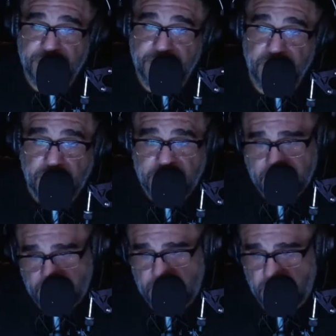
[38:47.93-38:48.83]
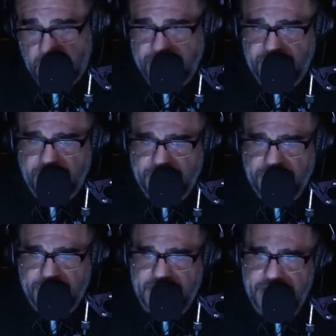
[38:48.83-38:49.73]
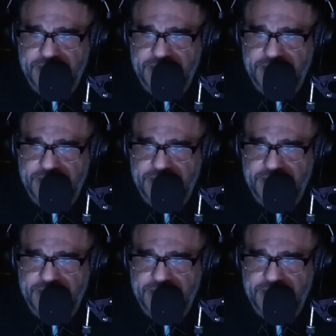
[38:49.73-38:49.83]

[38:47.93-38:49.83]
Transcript: Yeah, everybody probably has,